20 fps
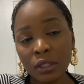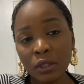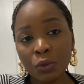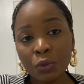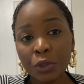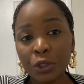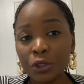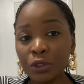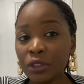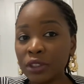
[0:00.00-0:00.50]

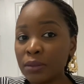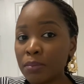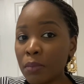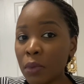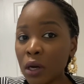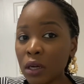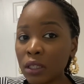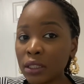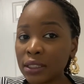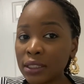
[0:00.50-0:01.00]
we chose
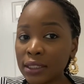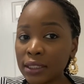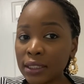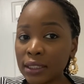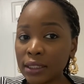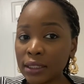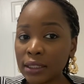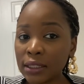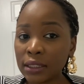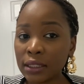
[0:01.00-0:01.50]

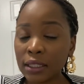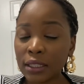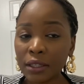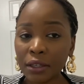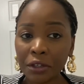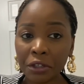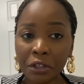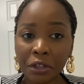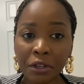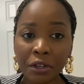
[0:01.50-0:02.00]
moncton
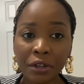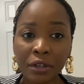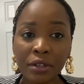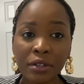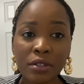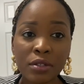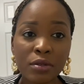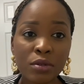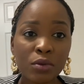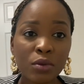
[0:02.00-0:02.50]
here
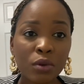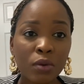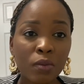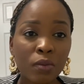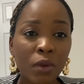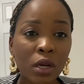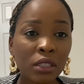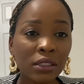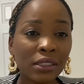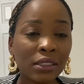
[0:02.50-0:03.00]
so
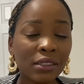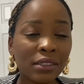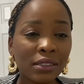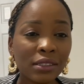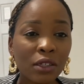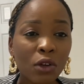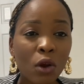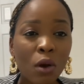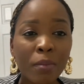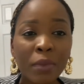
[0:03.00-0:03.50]
moncton is a
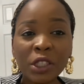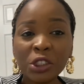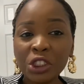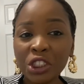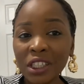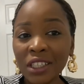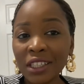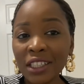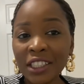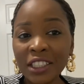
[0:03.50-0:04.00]

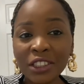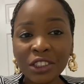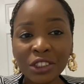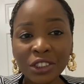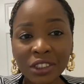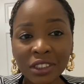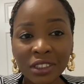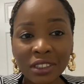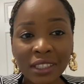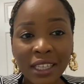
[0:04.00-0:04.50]
commercial
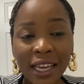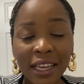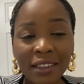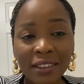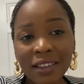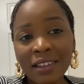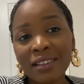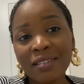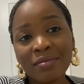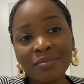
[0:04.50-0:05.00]
engine like
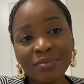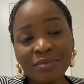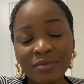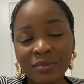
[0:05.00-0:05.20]
the